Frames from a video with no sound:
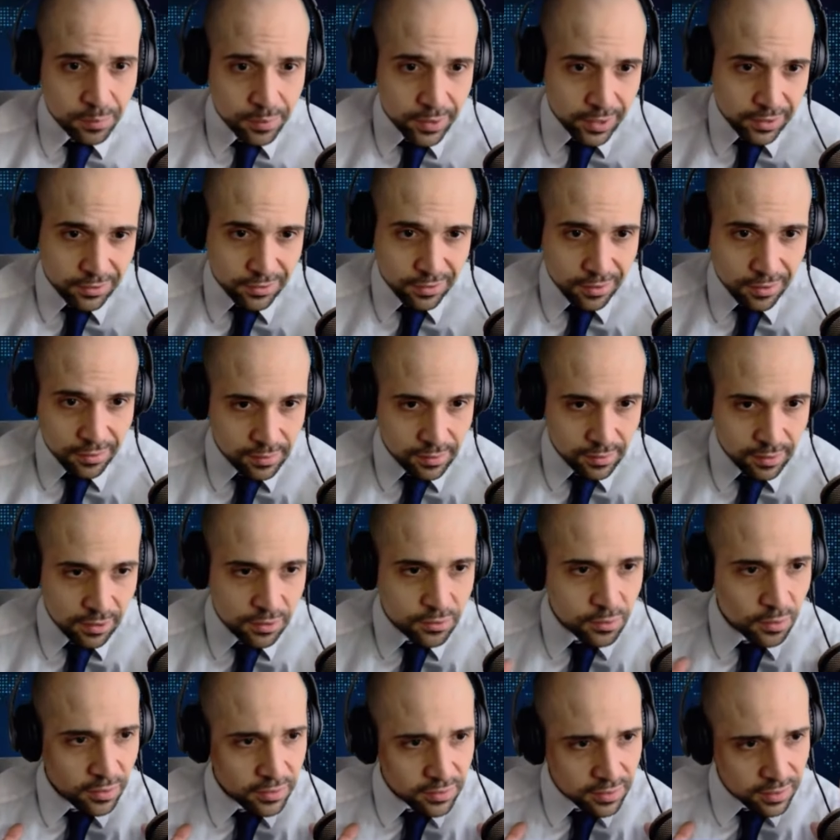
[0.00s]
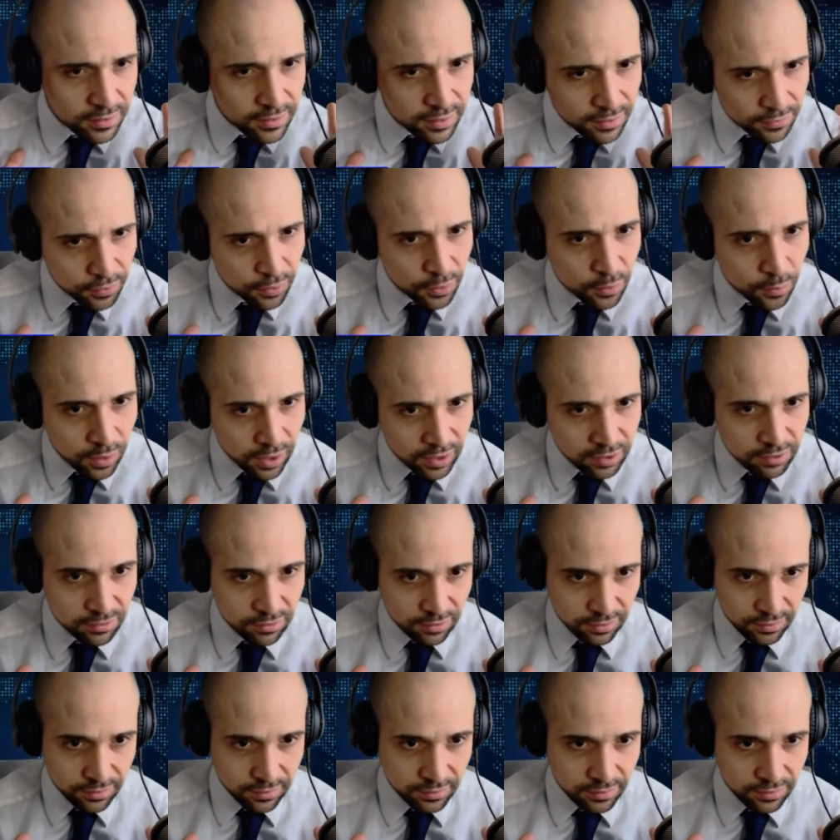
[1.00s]
picture. So it's a different
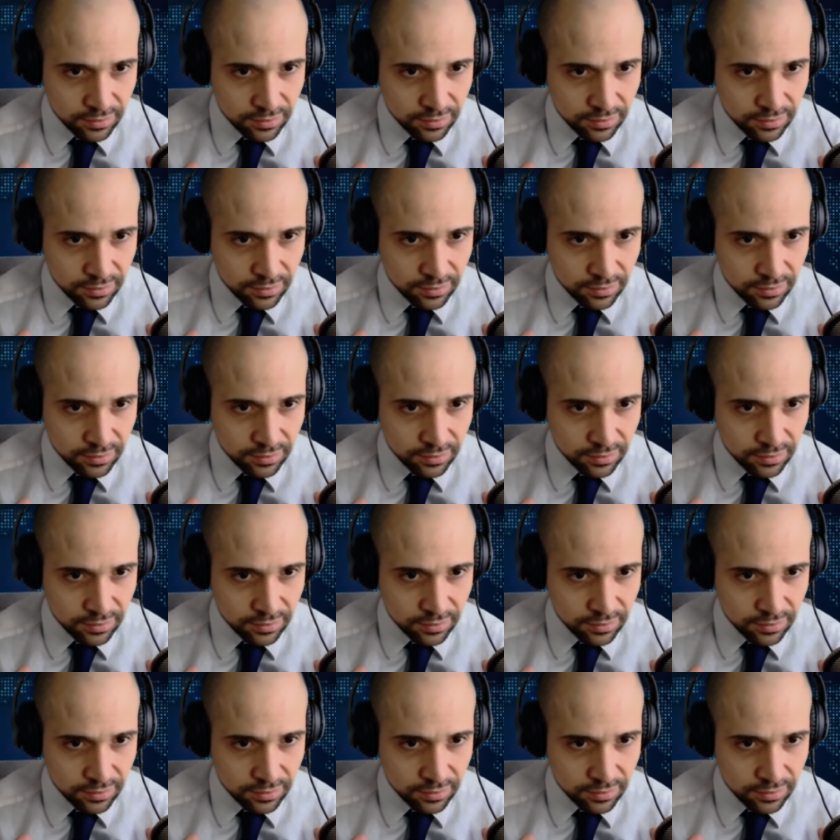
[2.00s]
question